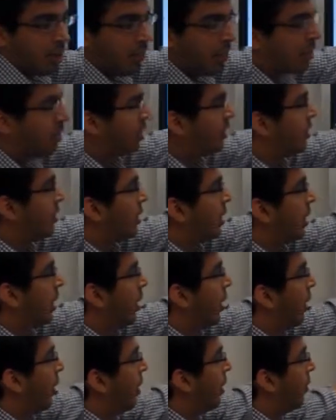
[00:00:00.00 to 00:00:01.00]
which
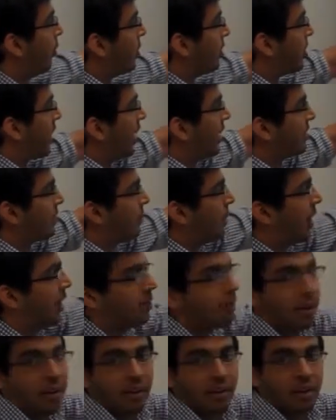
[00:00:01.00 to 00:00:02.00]
has a path
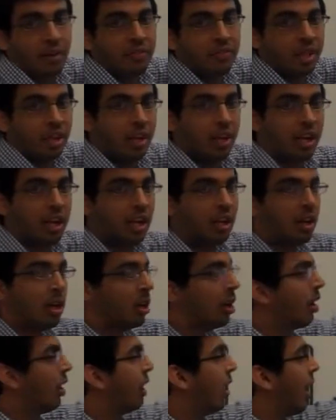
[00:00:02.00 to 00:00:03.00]
metric of 13,
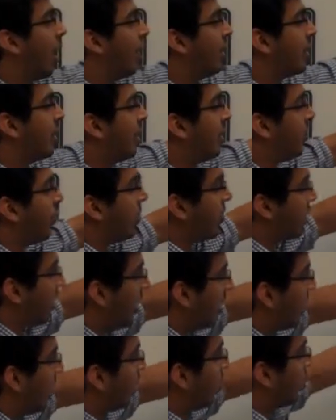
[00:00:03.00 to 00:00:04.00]
and then we say
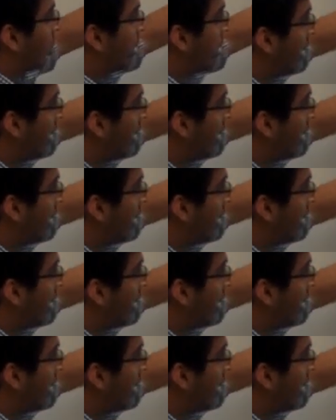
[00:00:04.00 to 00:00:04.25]
that okay,